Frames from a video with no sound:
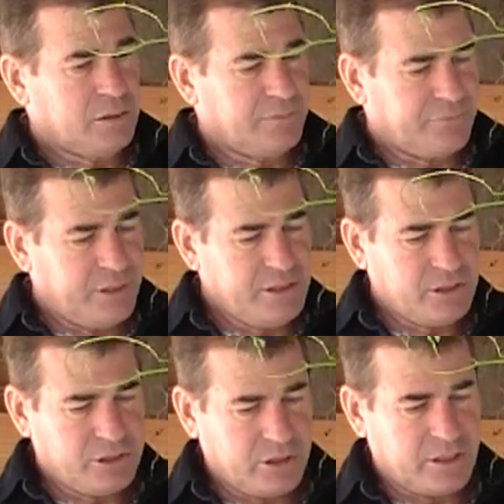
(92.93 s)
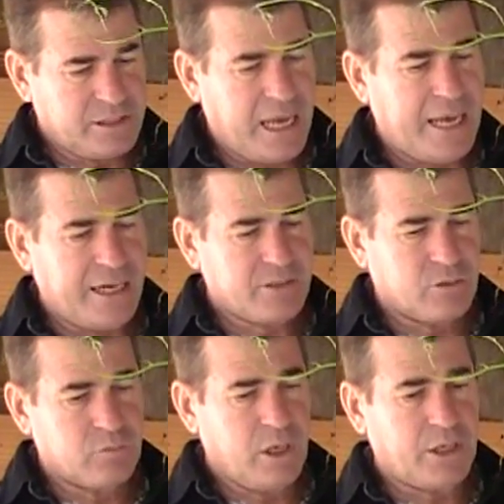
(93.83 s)
The freezers are designed to
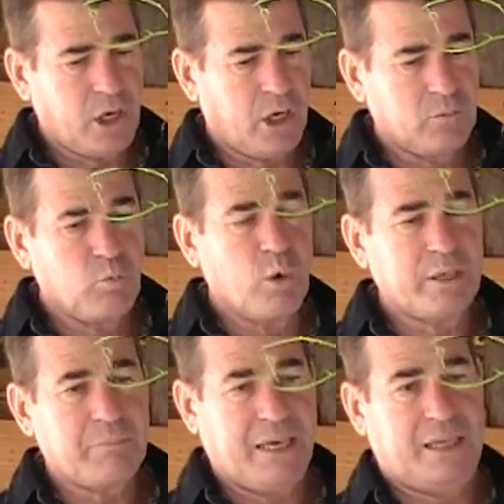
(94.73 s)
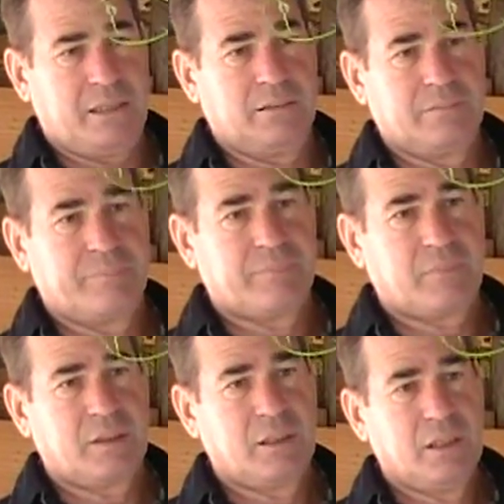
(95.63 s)
run on one panel,
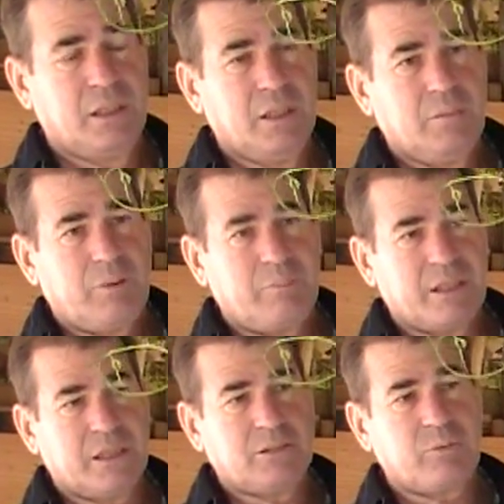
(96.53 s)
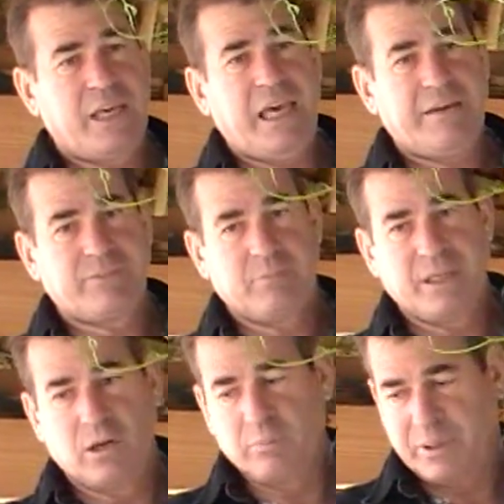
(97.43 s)
but because we have to be
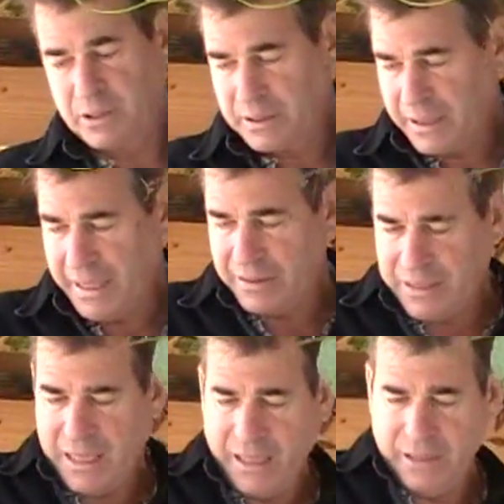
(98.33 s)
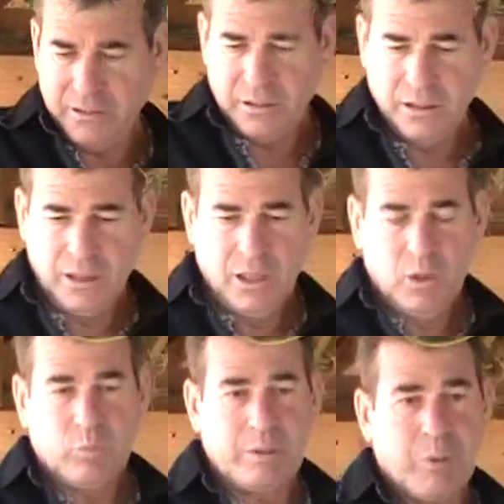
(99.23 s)
open on cloudy days,
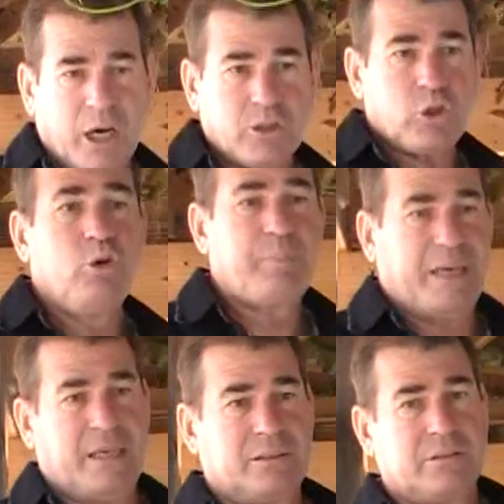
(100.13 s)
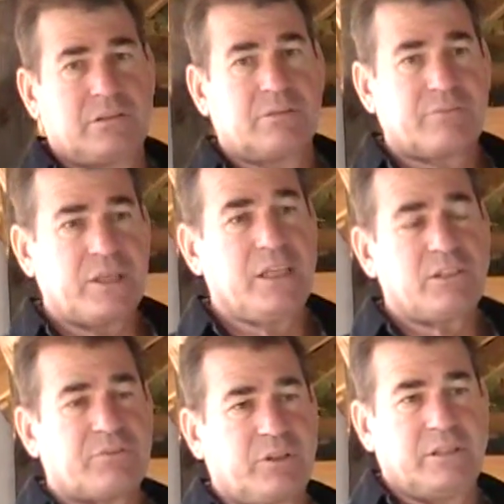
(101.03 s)
we bought two panels for
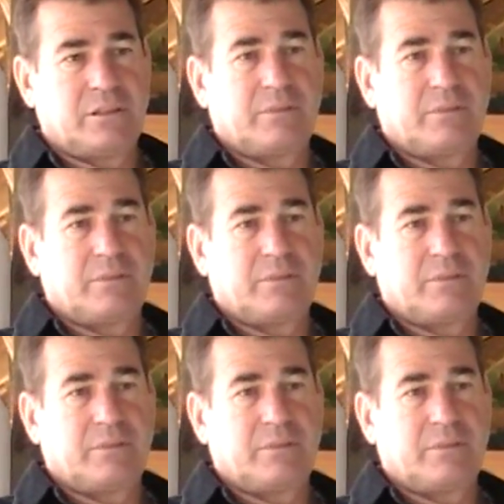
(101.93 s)
each freezer.